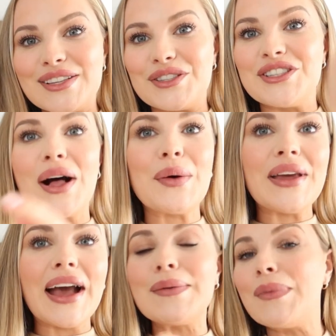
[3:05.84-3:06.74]
So shall
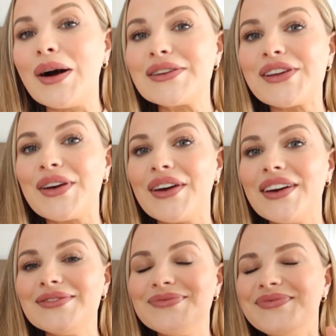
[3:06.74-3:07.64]
we unbox
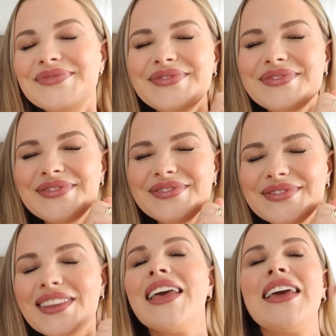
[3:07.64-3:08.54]
her?
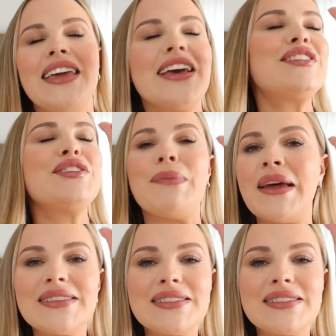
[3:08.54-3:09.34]
Yes, you better